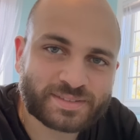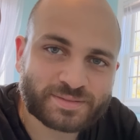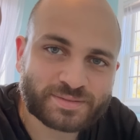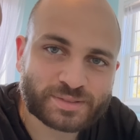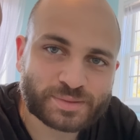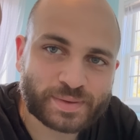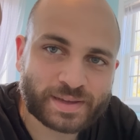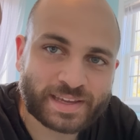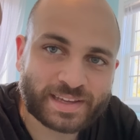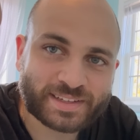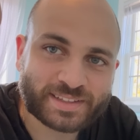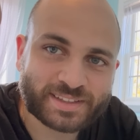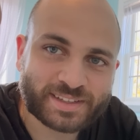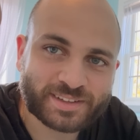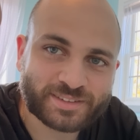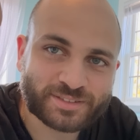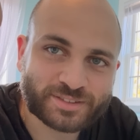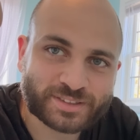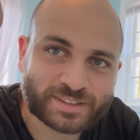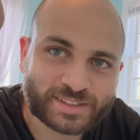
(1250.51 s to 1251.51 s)
Was my hand
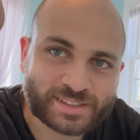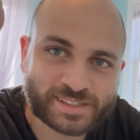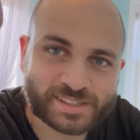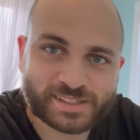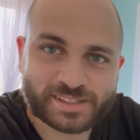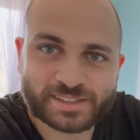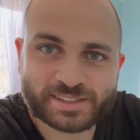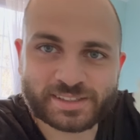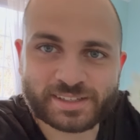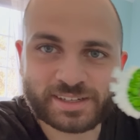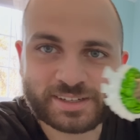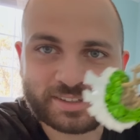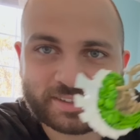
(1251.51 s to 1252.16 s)
covering this the entire